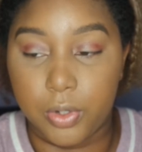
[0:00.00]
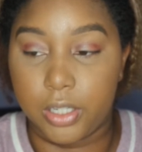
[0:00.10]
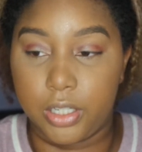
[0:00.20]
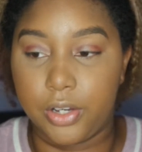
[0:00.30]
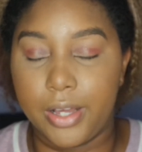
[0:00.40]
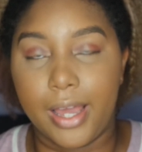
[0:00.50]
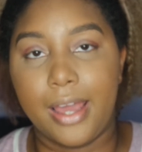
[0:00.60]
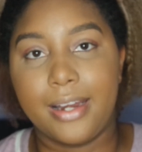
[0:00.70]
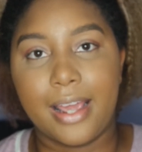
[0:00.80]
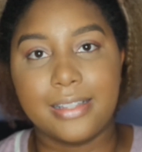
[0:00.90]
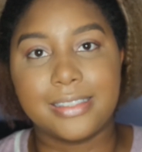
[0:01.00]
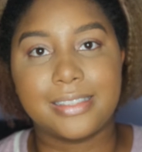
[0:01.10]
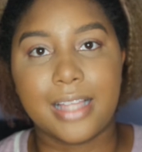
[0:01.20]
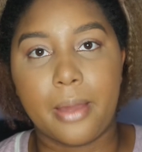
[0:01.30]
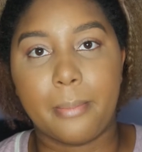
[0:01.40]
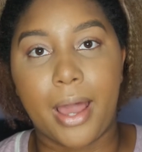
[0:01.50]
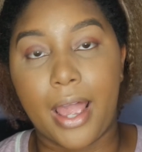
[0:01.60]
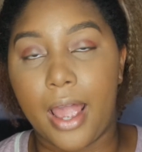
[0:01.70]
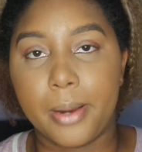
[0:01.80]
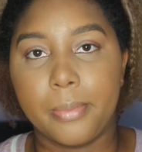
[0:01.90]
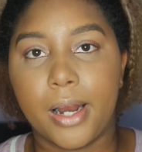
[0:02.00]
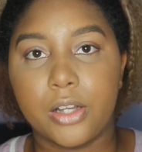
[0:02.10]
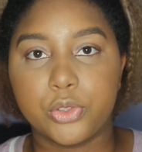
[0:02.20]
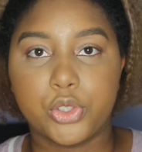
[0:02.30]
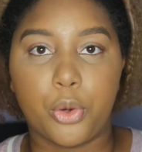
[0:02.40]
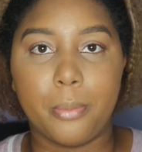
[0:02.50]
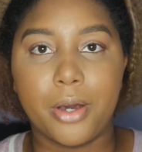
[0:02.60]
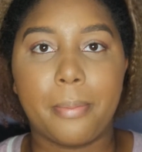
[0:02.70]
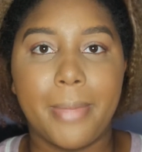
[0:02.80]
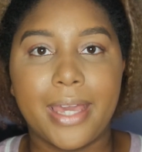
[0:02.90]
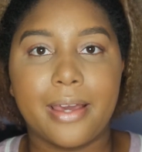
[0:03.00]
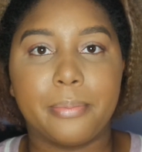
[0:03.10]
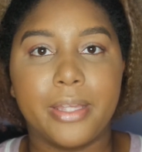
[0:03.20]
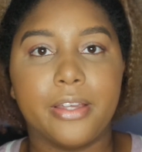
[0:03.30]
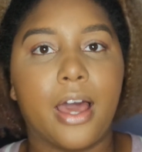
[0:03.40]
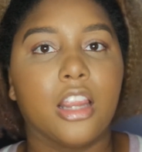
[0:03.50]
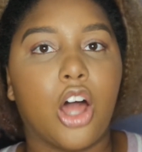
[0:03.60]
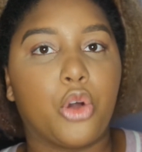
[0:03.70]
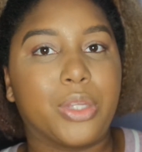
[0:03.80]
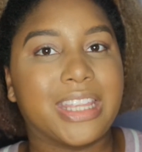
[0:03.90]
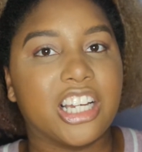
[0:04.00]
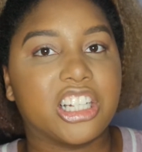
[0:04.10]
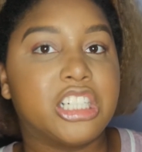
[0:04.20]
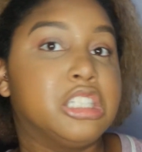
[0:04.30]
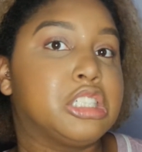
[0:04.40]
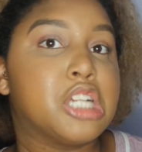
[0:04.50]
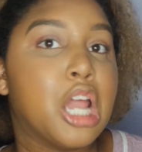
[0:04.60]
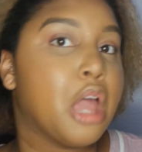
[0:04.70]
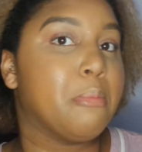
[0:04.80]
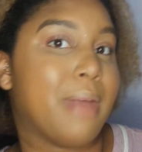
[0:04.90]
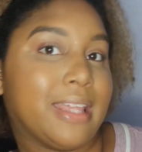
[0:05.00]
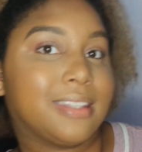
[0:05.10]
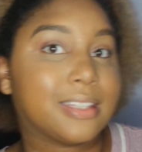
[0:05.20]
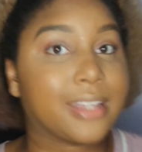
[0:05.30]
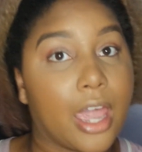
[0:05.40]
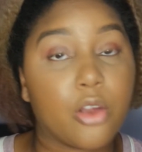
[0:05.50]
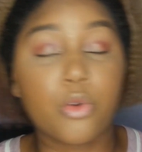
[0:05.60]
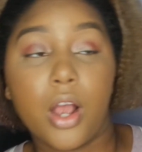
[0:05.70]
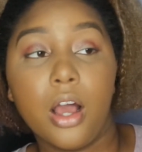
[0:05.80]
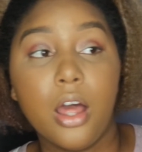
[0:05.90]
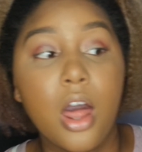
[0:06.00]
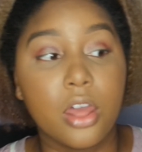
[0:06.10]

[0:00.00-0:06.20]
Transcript: We're gonna go ahead and set my eyebrows. So Milk Makeup, along with their Kush mascara,